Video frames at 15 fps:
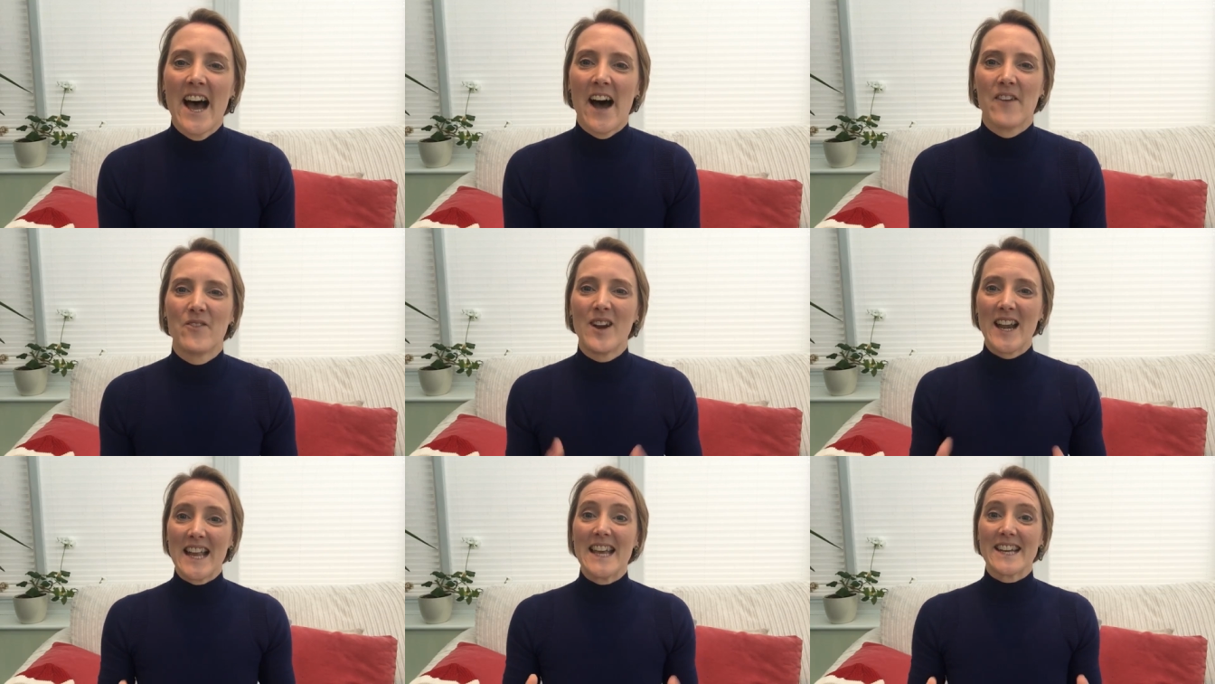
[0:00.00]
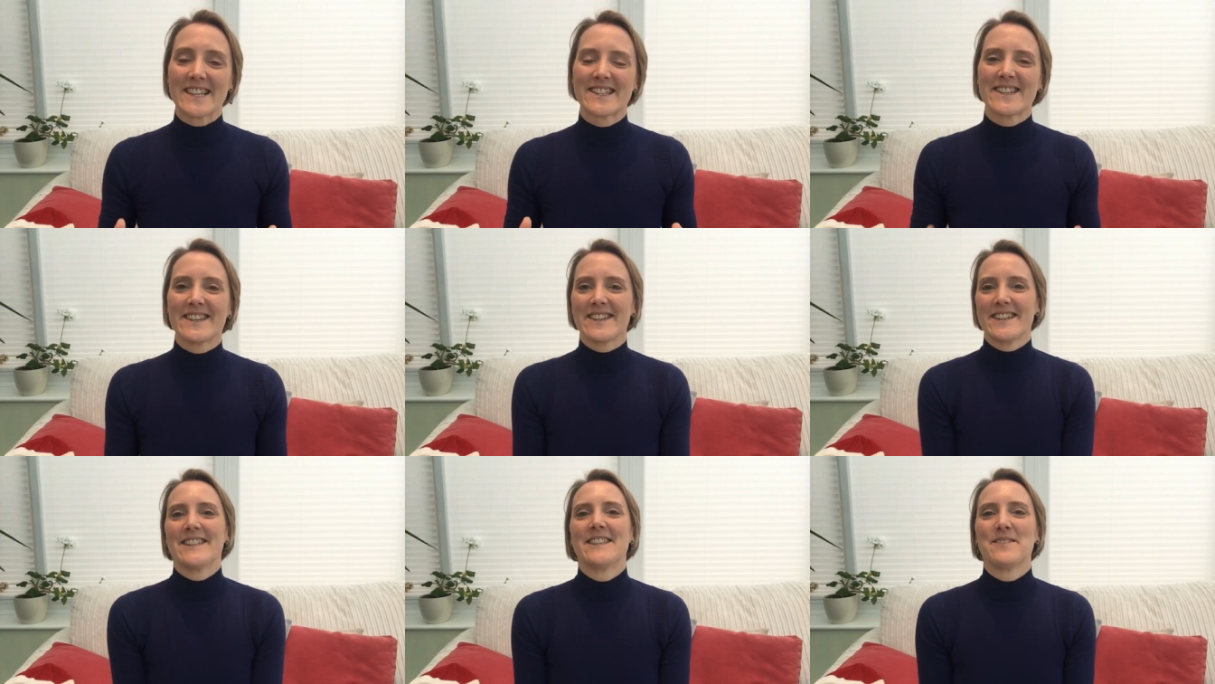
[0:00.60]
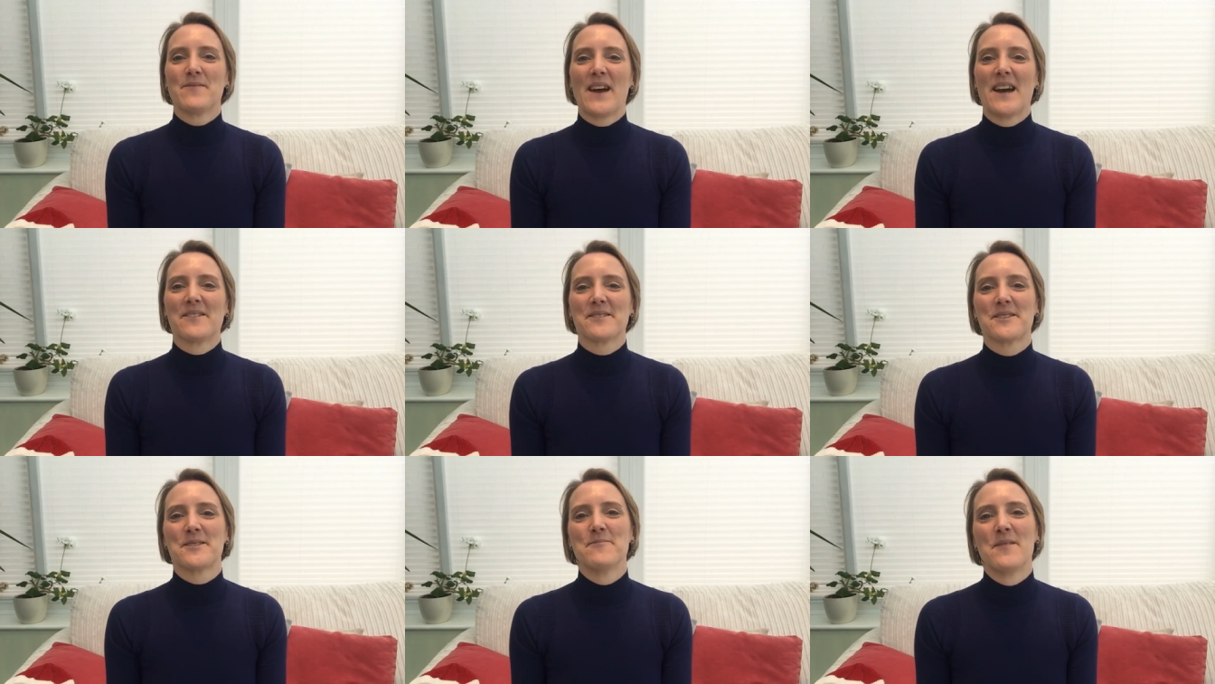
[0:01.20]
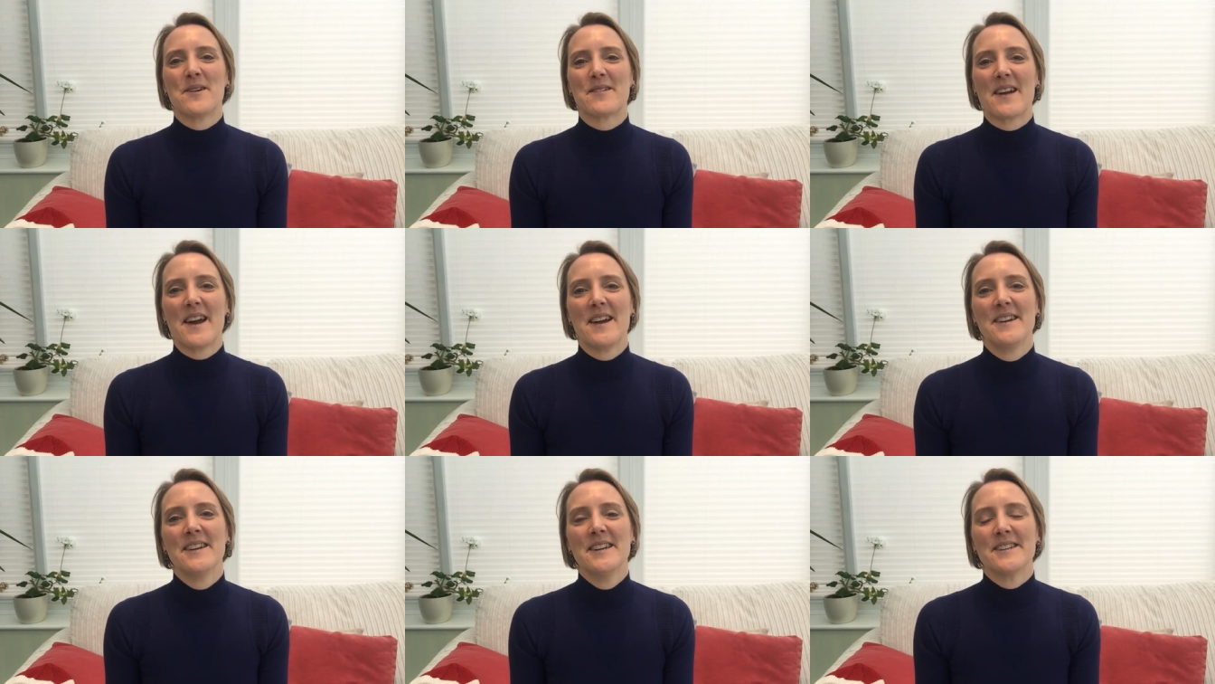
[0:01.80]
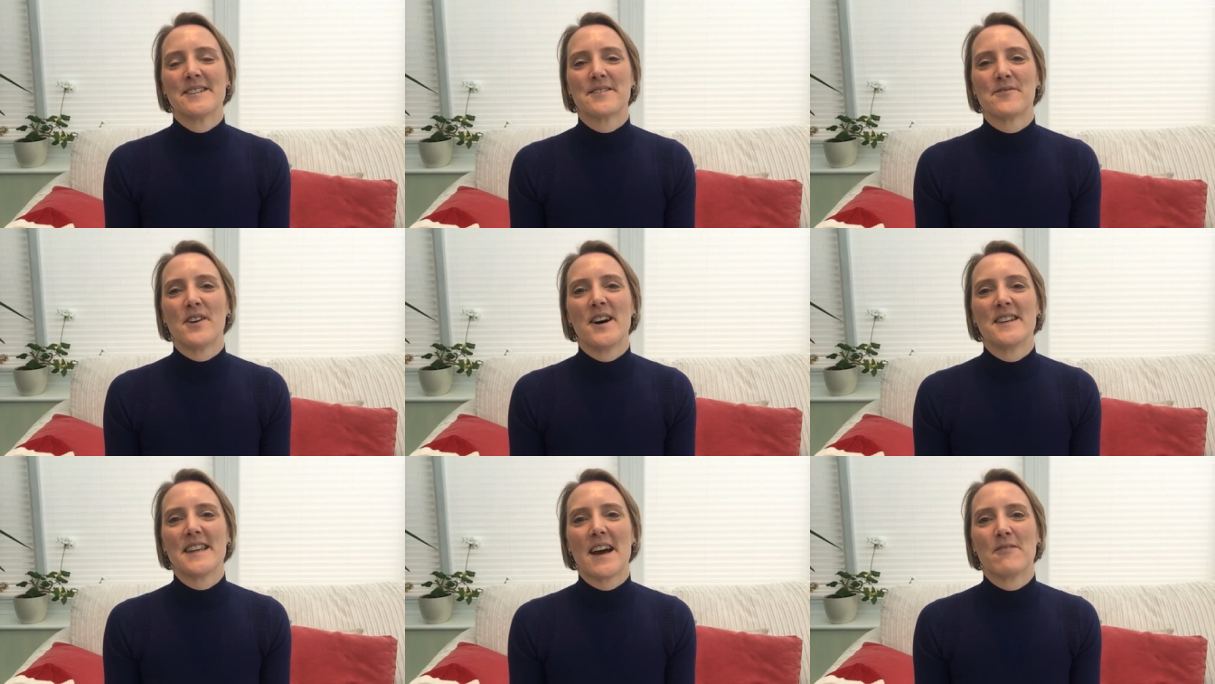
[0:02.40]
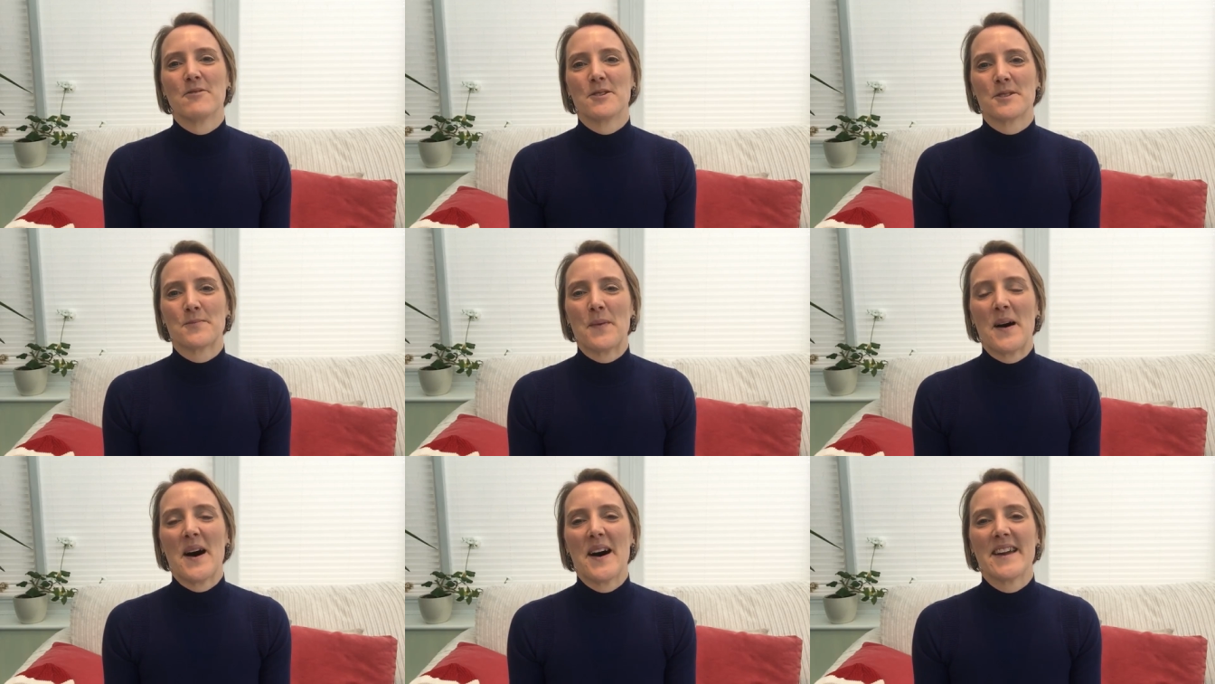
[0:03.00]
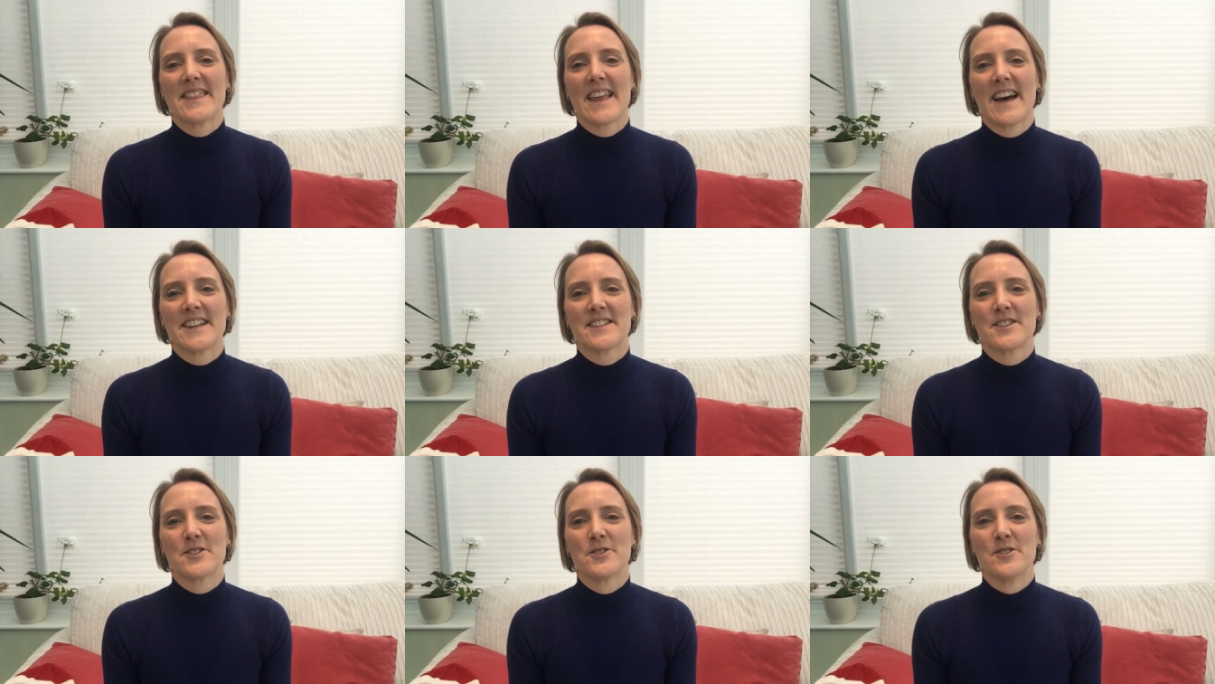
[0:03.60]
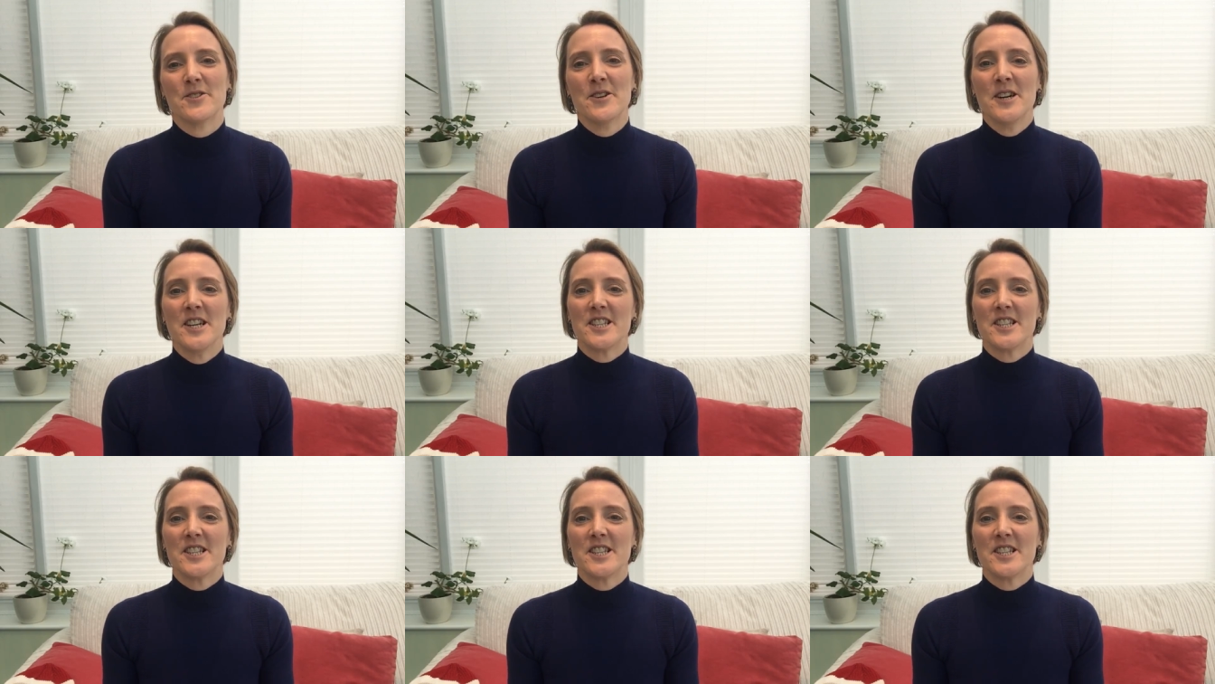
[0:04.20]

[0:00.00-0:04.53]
I'm really excited about tomorrow to find out what's behind that door.